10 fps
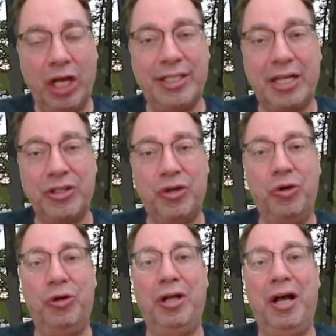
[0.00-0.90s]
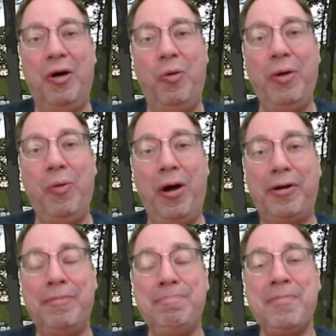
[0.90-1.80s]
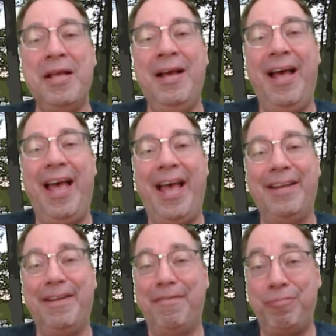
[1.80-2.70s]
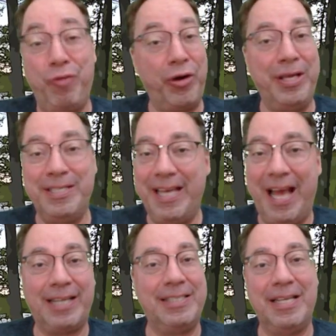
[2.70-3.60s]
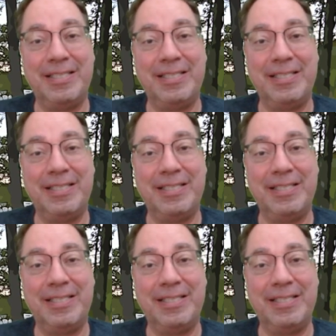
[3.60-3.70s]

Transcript: technical whitewater, and very easy access